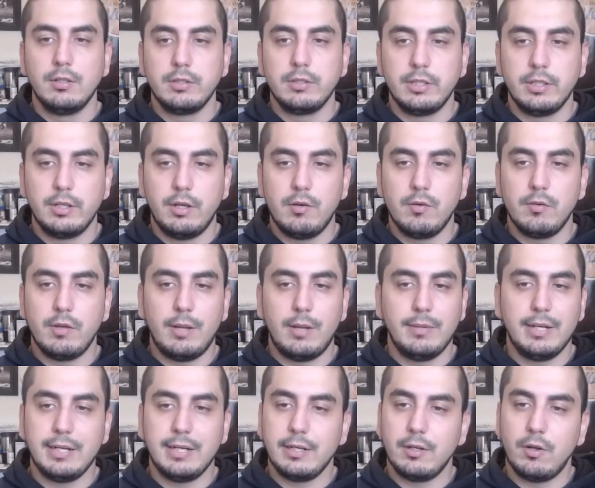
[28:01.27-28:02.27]
I'm
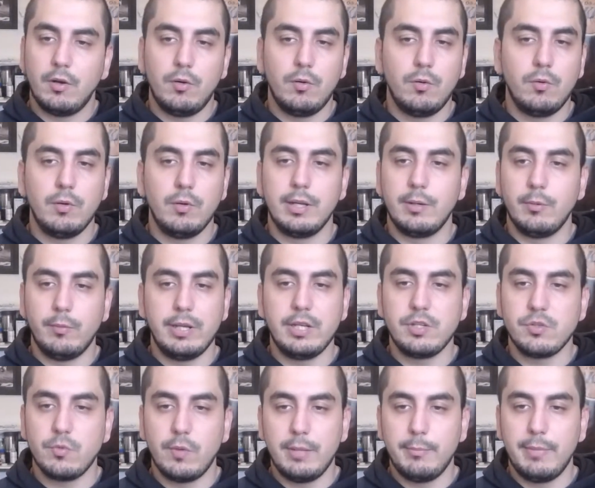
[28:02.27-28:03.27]
not going to go and
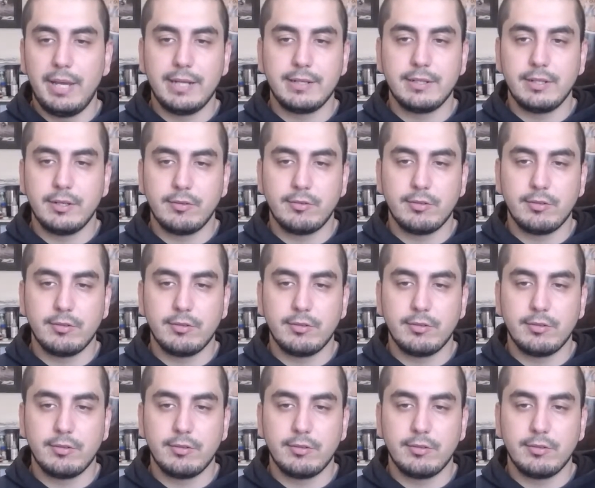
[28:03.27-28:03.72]
reach way back there.